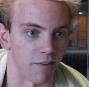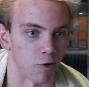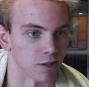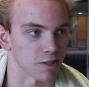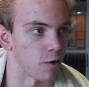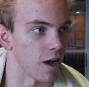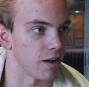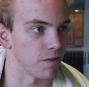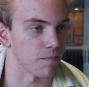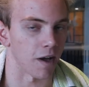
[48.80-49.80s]
Every once in a
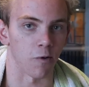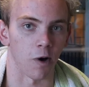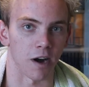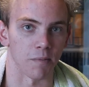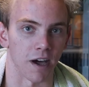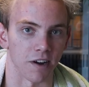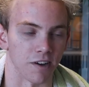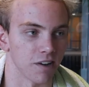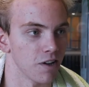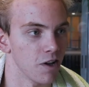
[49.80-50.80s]
while, my water
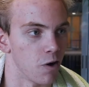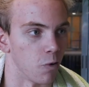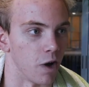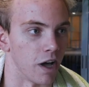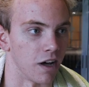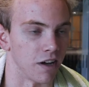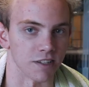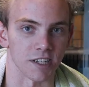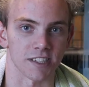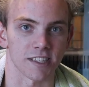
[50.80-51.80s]
bottle will
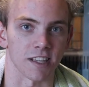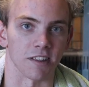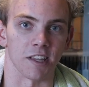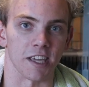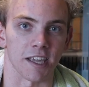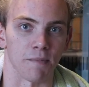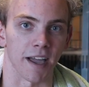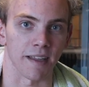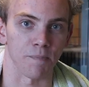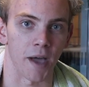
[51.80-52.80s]
just leak in
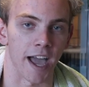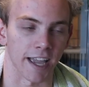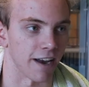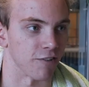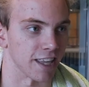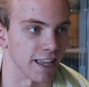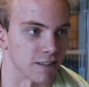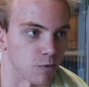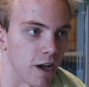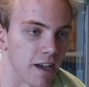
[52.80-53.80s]
my bag and everything
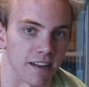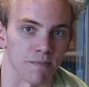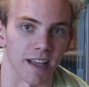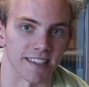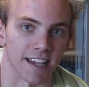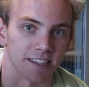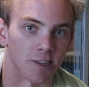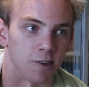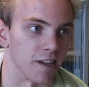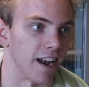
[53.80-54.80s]
gets wet in my tech
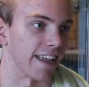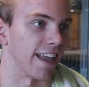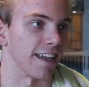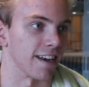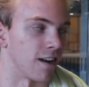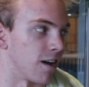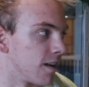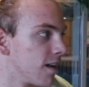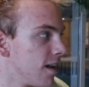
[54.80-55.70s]
suit and I can't get it on.